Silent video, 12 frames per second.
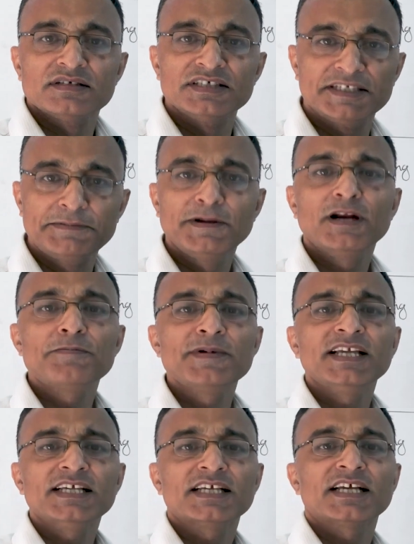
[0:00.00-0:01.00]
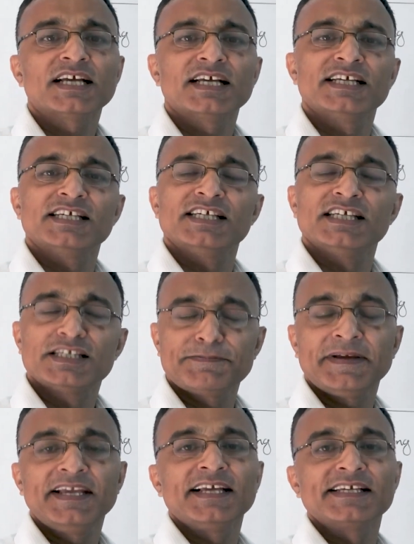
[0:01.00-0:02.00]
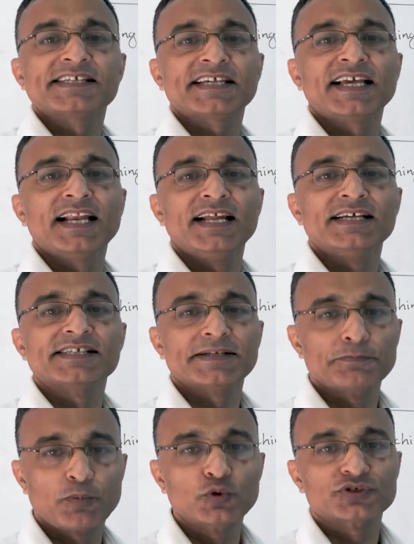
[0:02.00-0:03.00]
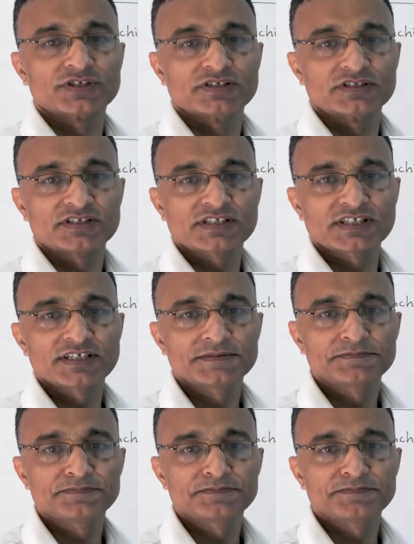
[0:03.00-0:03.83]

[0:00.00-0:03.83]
developing speaking skill is important,